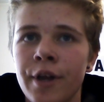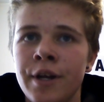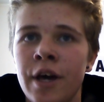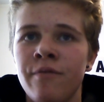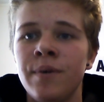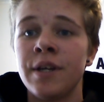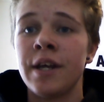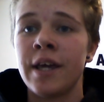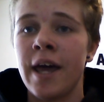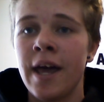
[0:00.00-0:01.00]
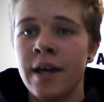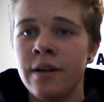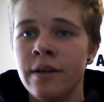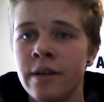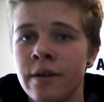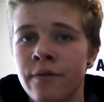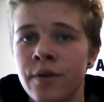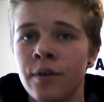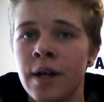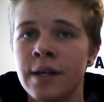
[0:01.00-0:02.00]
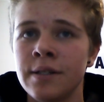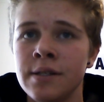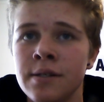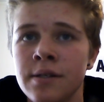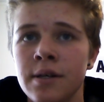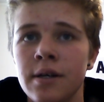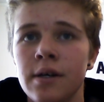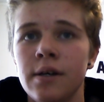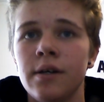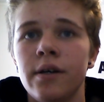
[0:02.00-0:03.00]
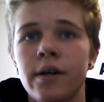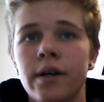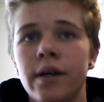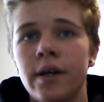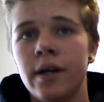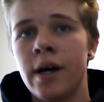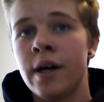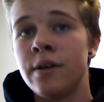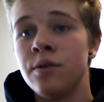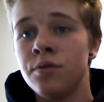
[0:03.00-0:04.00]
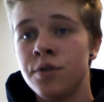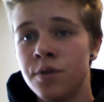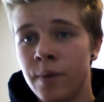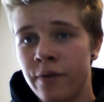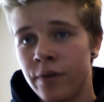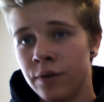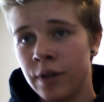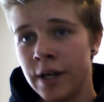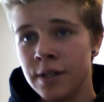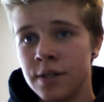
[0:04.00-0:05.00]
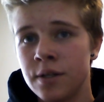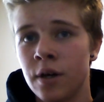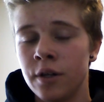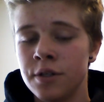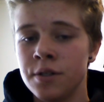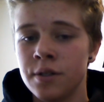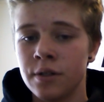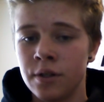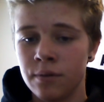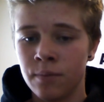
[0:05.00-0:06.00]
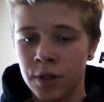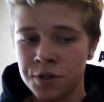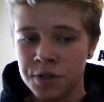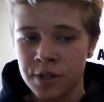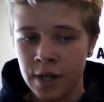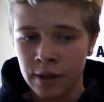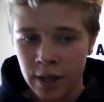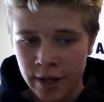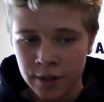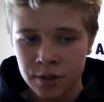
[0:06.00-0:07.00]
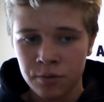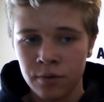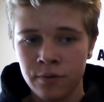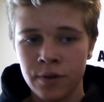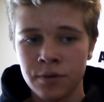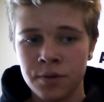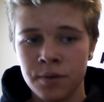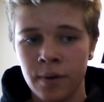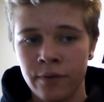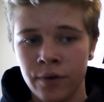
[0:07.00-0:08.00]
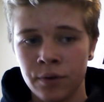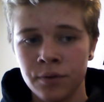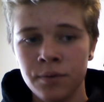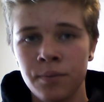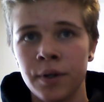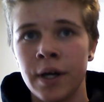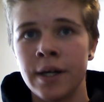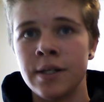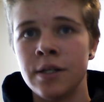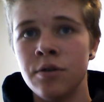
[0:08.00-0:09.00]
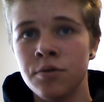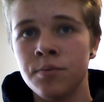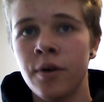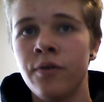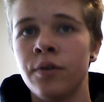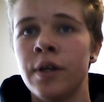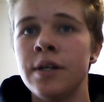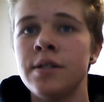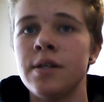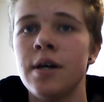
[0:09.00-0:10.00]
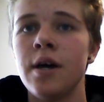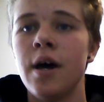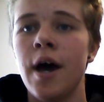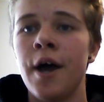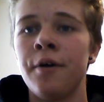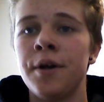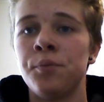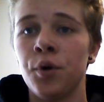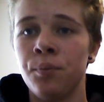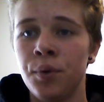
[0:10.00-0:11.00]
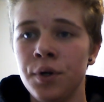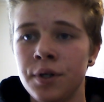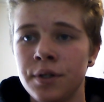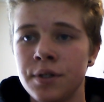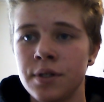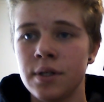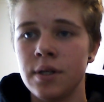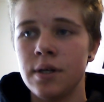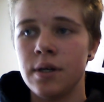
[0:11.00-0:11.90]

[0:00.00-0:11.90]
and I've been getting ahead in a few classes. I used my phone less, not as much as I'd like to have used my phone, but I did use my phone less. I read more books.